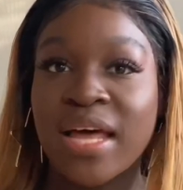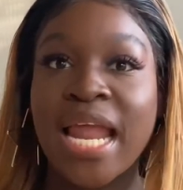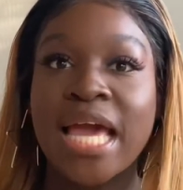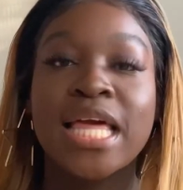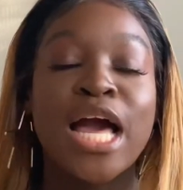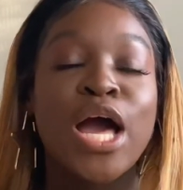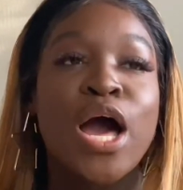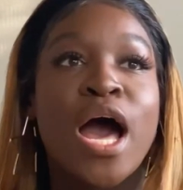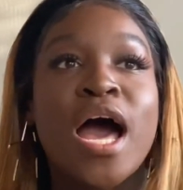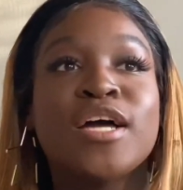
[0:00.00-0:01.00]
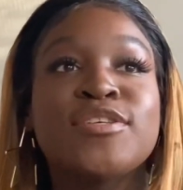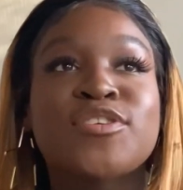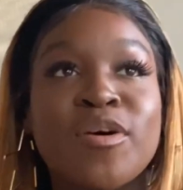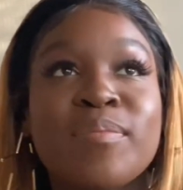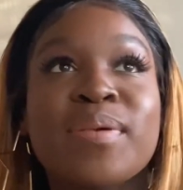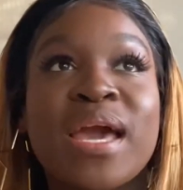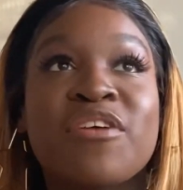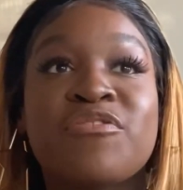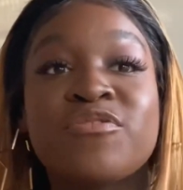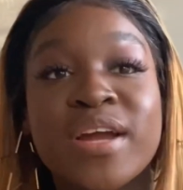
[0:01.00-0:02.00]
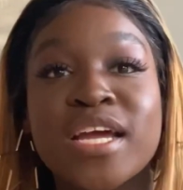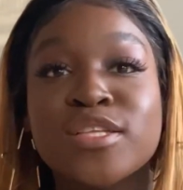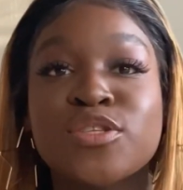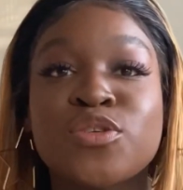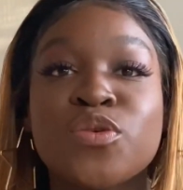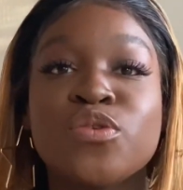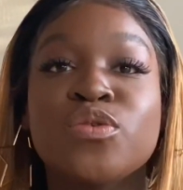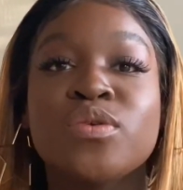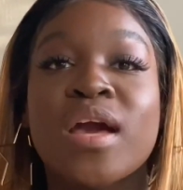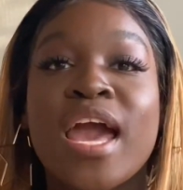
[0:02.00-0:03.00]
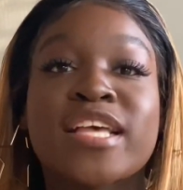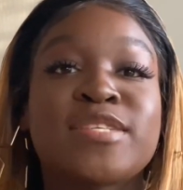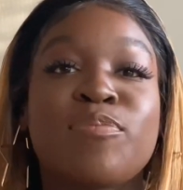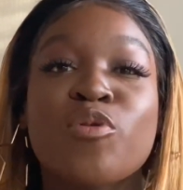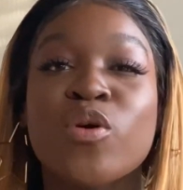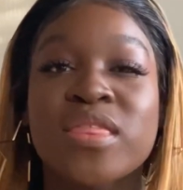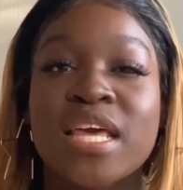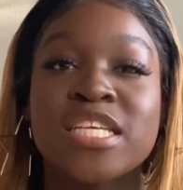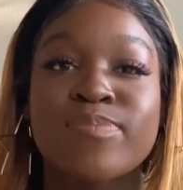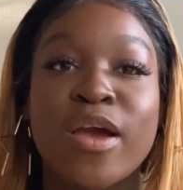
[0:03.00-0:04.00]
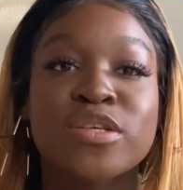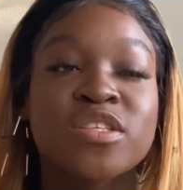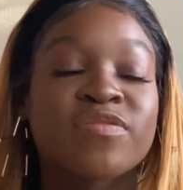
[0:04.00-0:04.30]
Like, don't be afraid to explore things by yourself.